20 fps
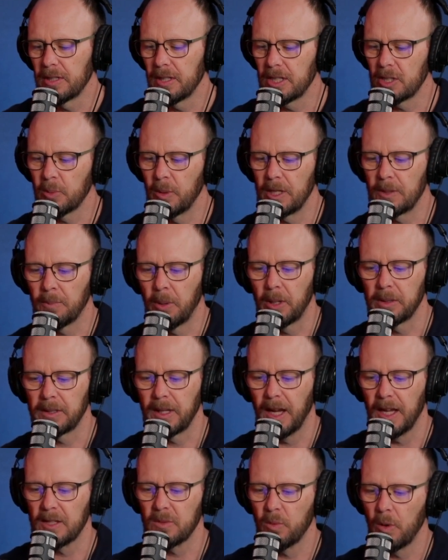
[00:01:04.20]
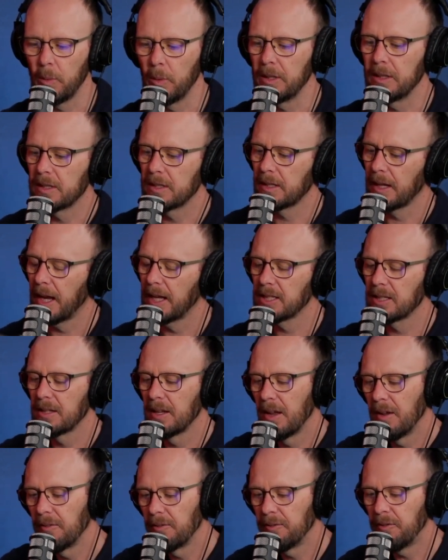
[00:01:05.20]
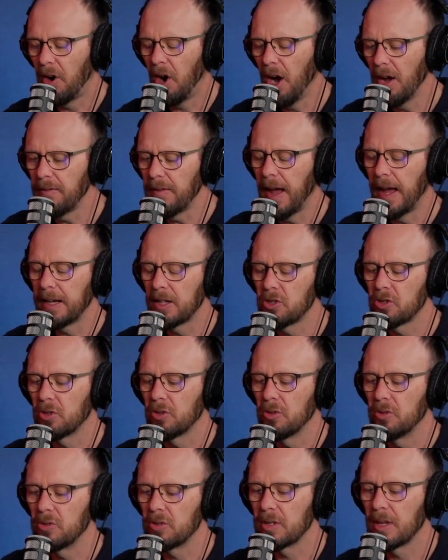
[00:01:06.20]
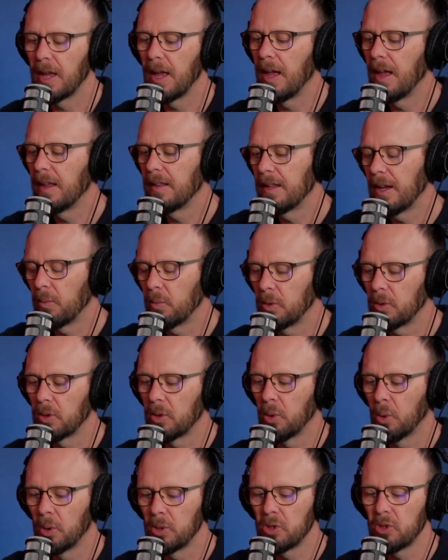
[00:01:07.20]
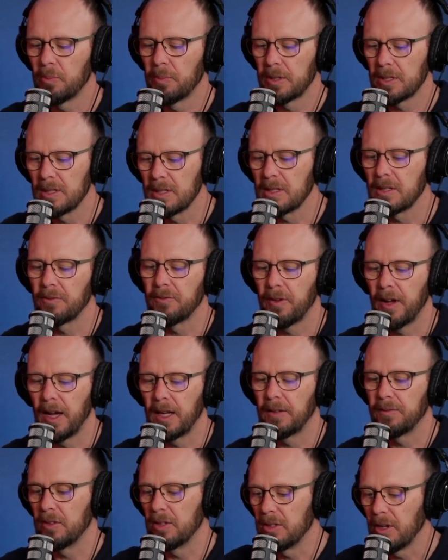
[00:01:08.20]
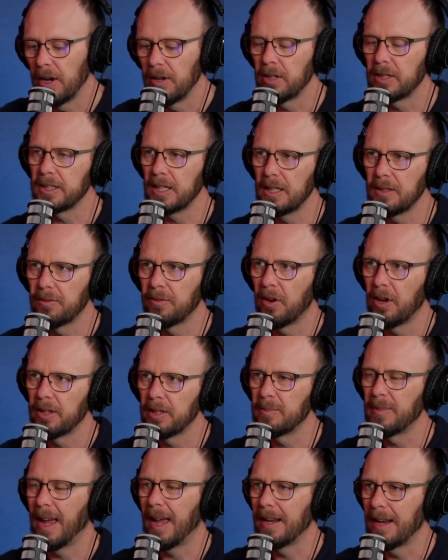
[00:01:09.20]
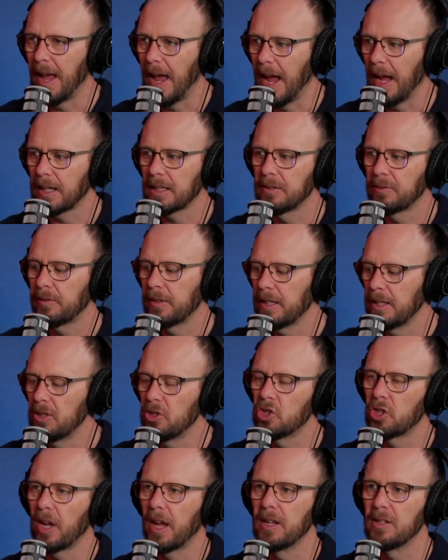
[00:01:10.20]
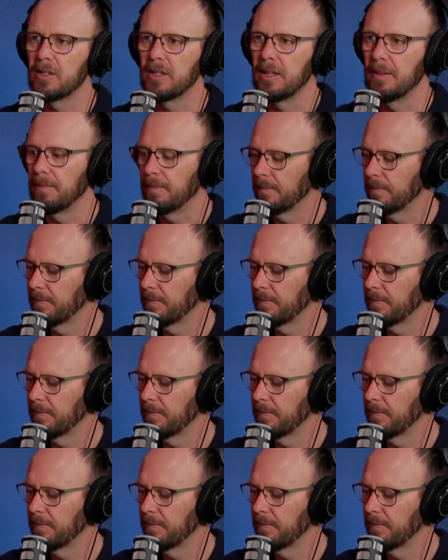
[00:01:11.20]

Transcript: this week's podcast where we discuss 5 attitudes that will cause your business to fail if you don't identify them and actively change them.